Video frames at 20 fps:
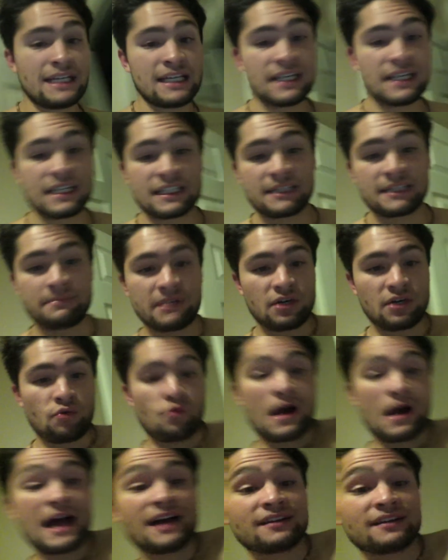it's been a
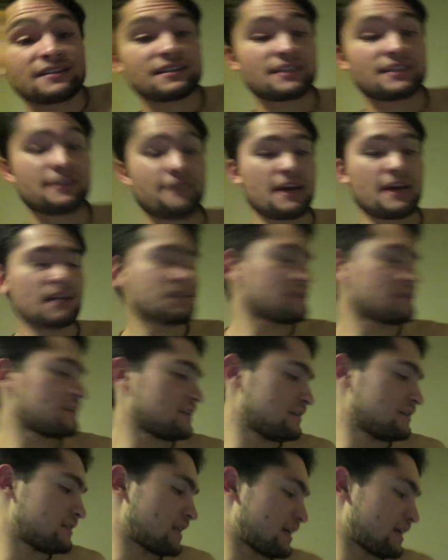while since I've
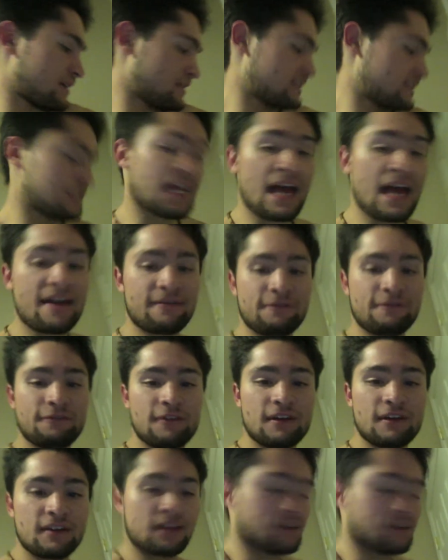actually like sat in
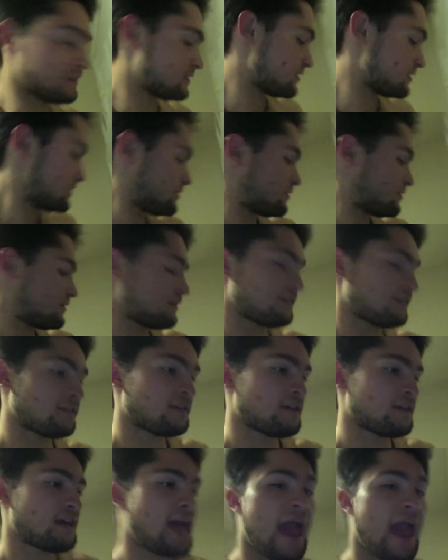front of this
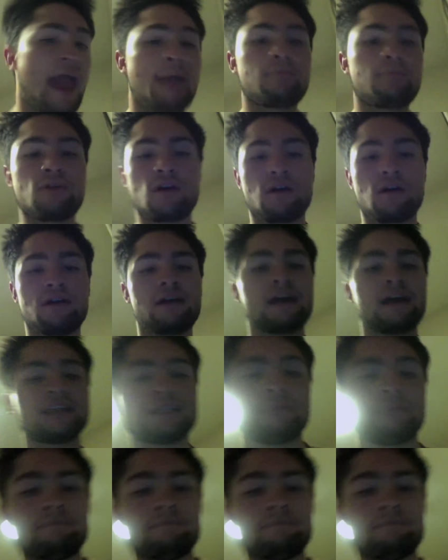camera as a